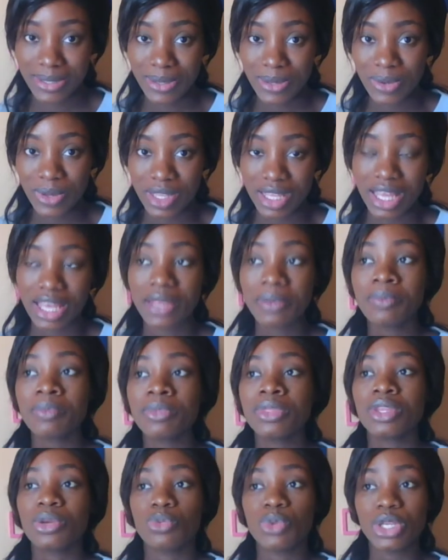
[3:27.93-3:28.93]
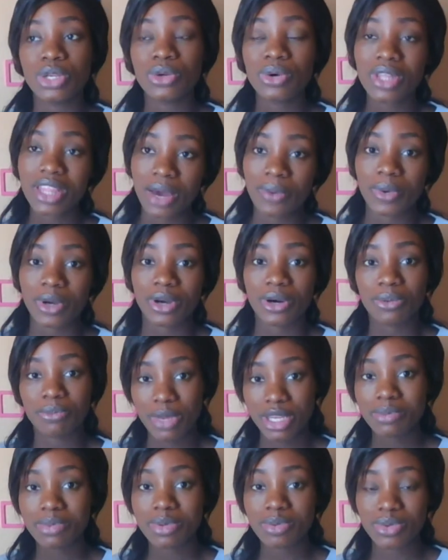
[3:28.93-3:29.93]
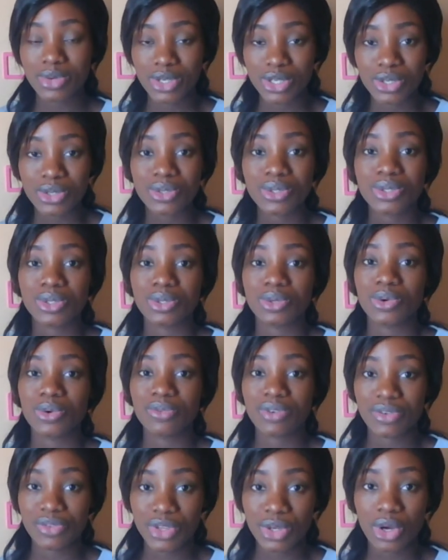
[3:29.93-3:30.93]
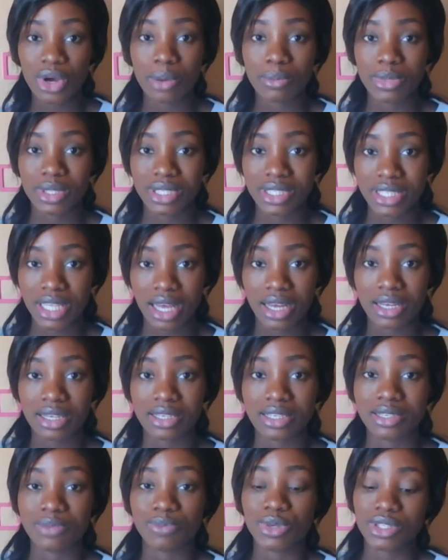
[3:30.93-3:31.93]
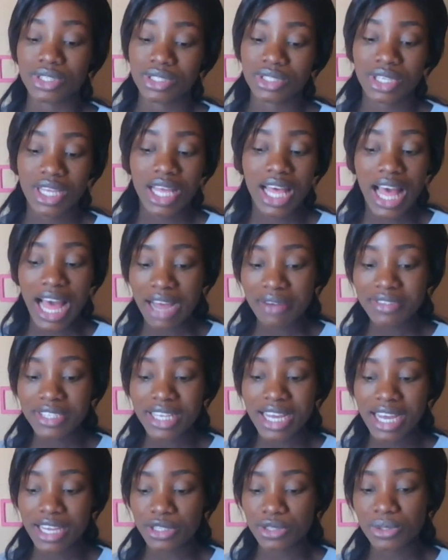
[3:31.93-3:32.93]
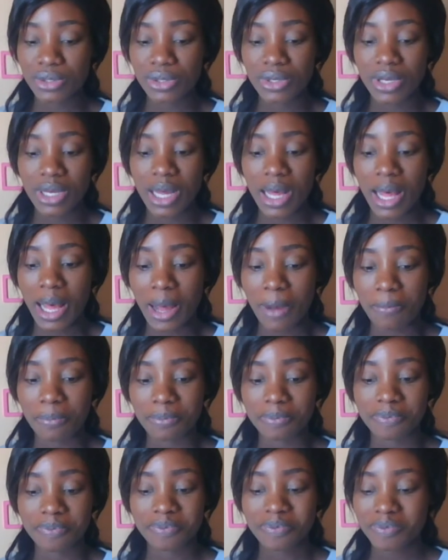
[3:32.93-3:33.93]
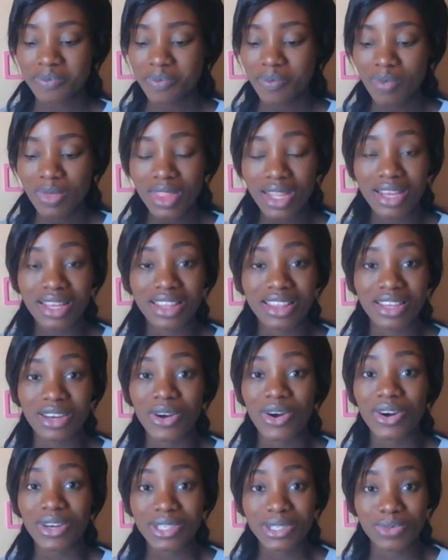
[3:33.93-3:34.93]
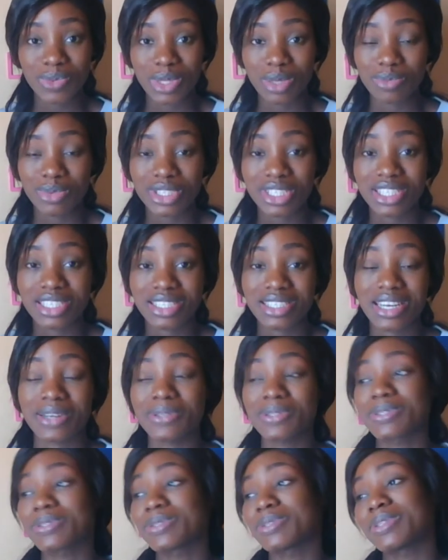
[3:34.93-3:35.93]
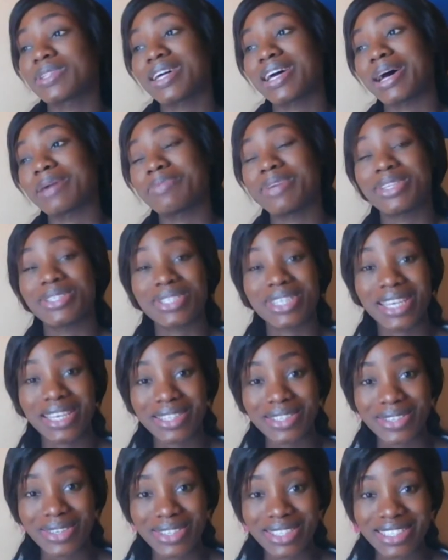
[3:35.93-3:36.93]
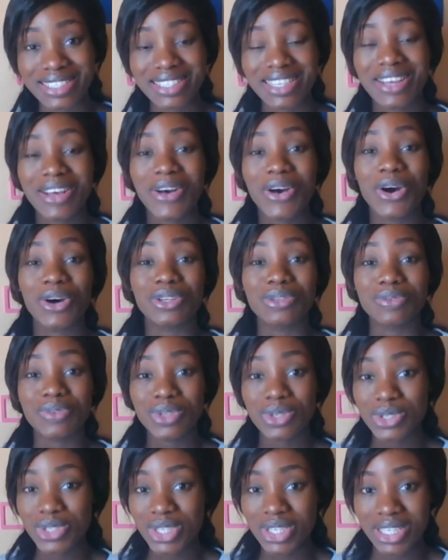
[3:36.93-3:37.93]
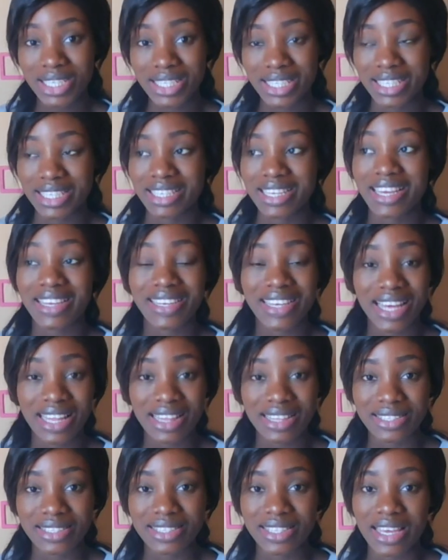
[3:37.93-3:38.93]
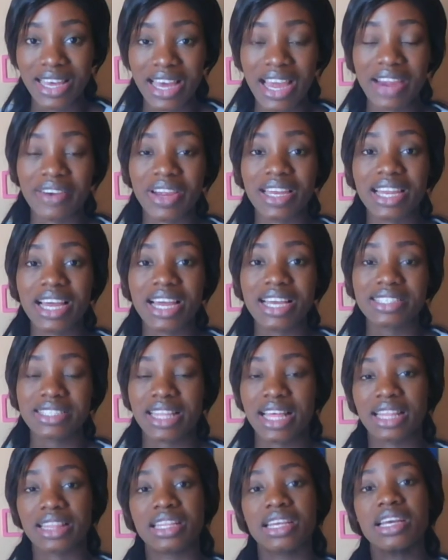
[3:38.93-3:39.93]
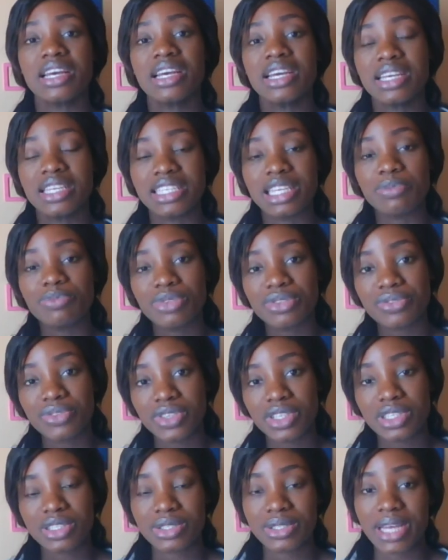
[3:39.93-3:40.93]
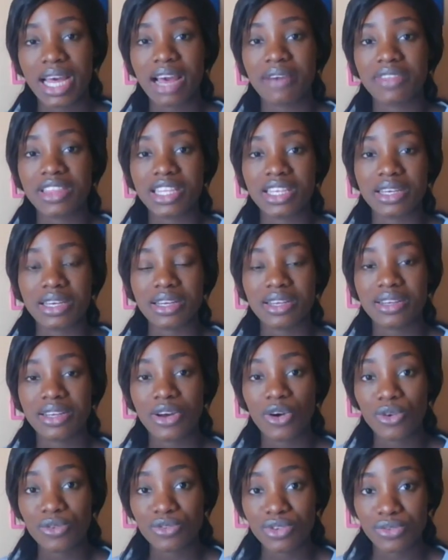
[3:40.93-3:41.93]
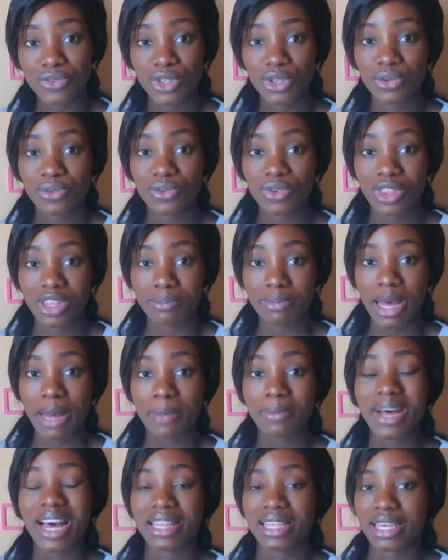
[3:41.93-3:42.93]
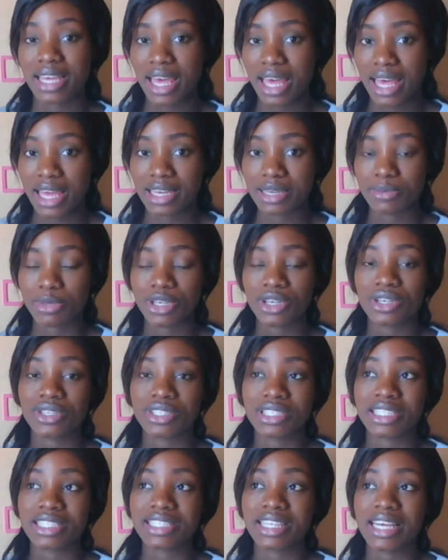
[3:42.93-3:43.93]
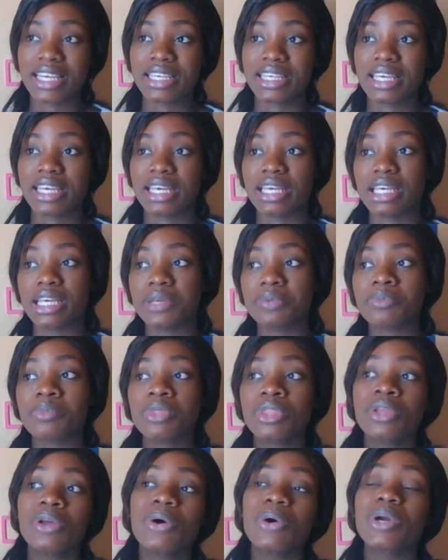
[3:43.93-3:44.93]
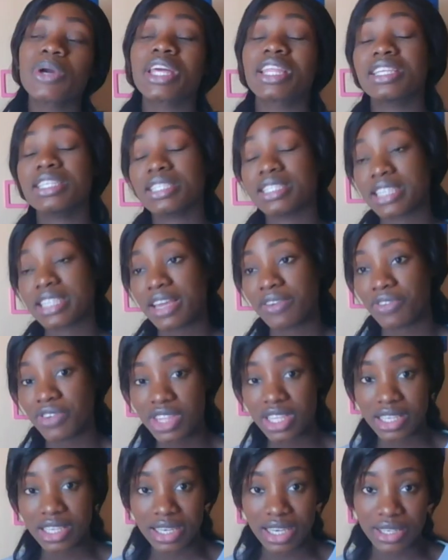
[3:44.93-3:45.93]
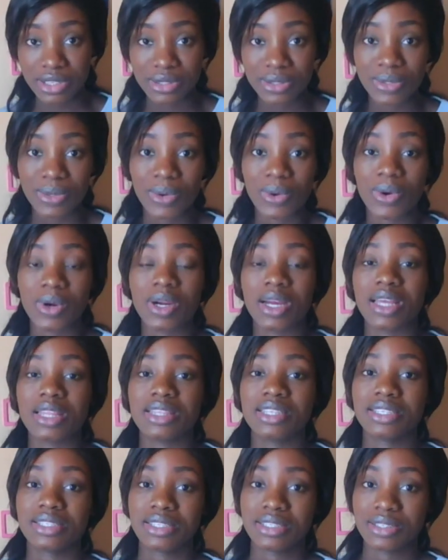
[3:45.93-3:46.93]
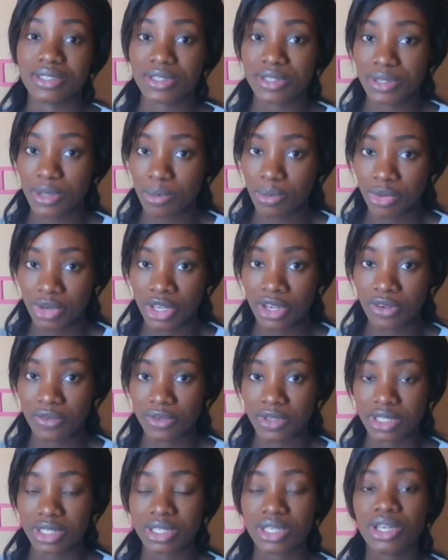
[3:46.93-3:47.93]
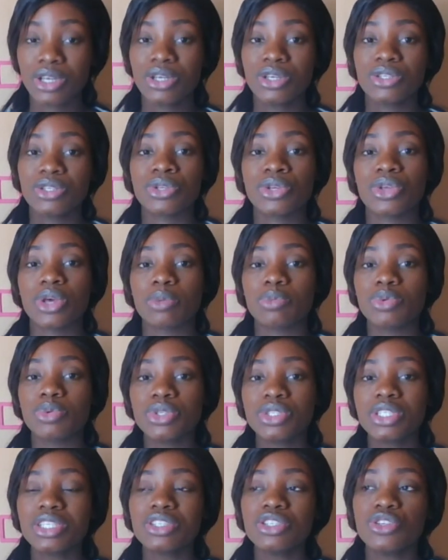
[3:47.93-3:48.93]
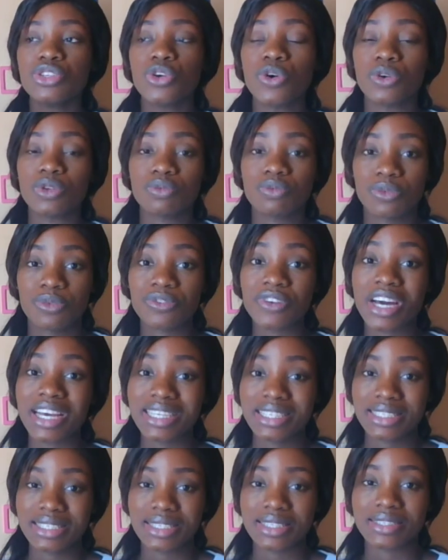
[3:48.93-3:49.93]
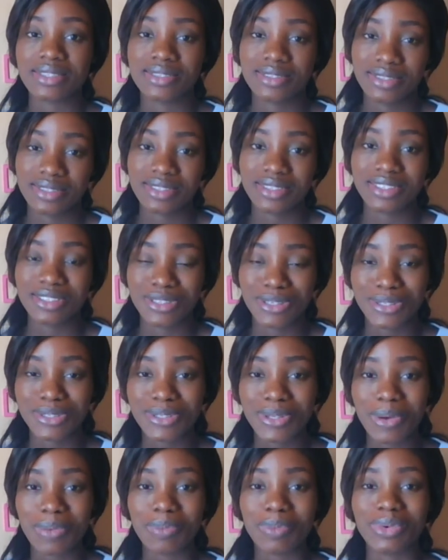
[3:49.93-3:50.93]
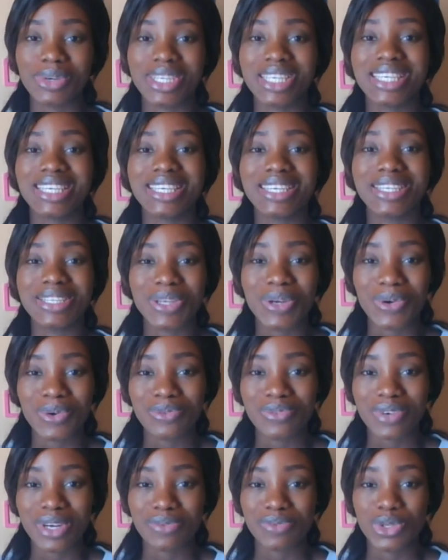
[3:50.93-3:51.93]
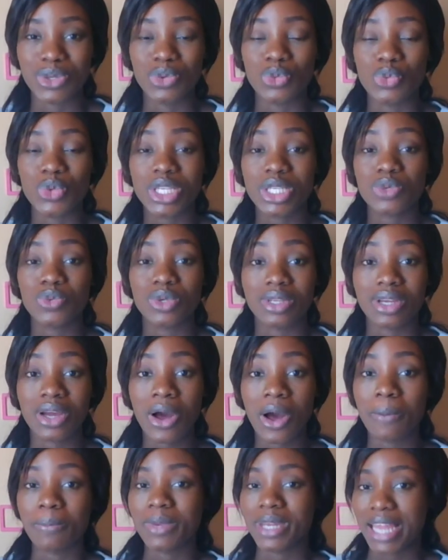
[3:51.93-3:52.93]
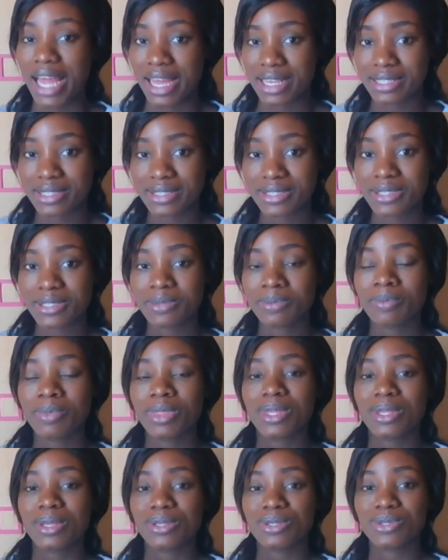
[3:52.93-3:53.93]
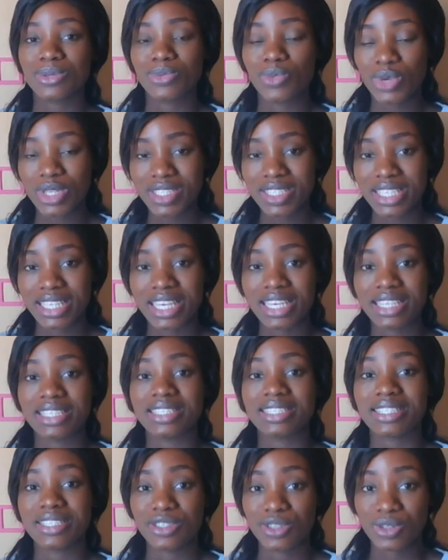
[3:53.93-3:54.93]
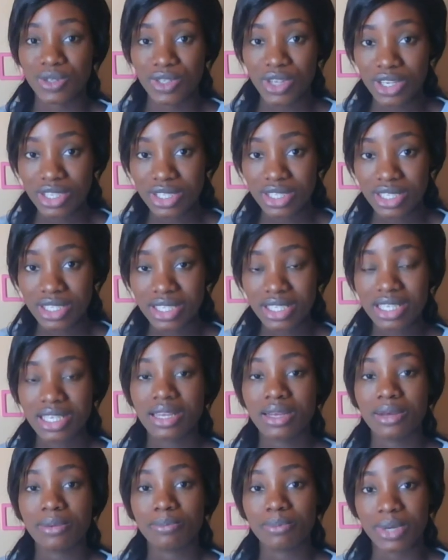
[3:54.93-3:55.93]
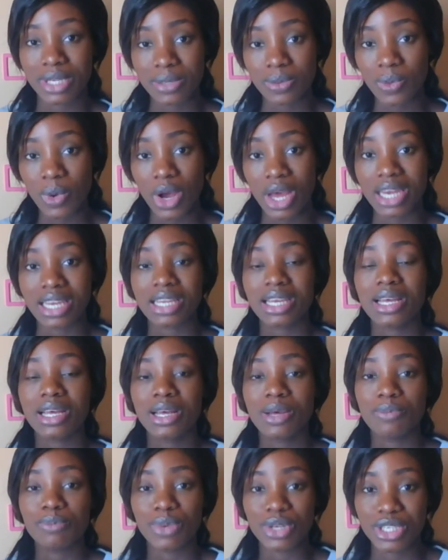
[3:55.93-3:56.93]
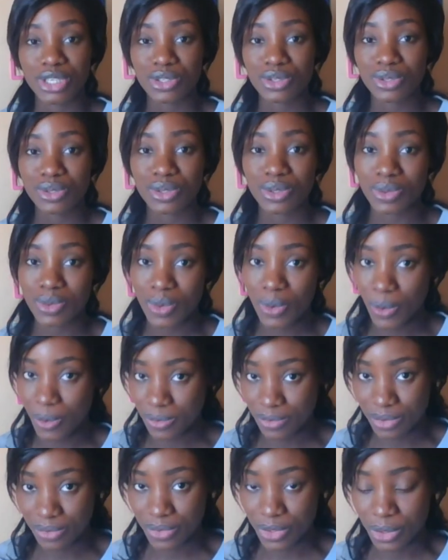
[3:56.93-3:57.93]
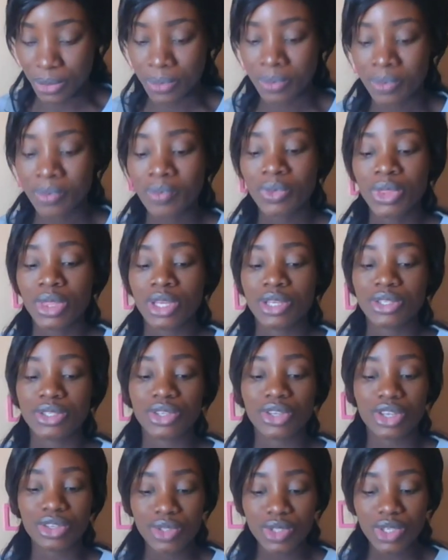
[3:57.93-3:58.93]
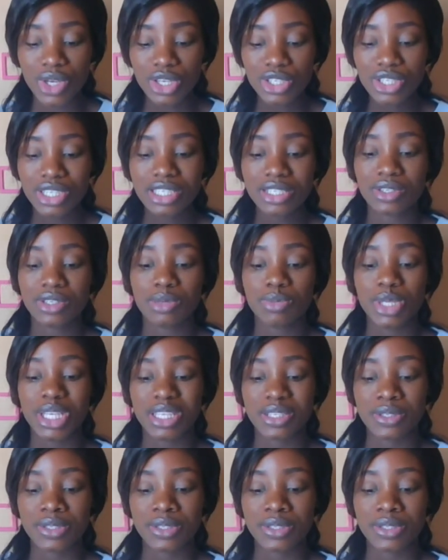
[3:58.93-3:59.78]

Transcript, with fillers: Okay, we know that well, many people are used to overview coming second, but after I took um, the course with the British Council um, educators on Future Learn earlier this year, I realized that they prefer to have the overview for the map at the end because it's like, hey, okay, this is everything I saw and this is the summary of it. So you're putting your findings in summary in your overview, which would come last. So once again, it's introduction, body one, body two, overview. So your introduction is going to be a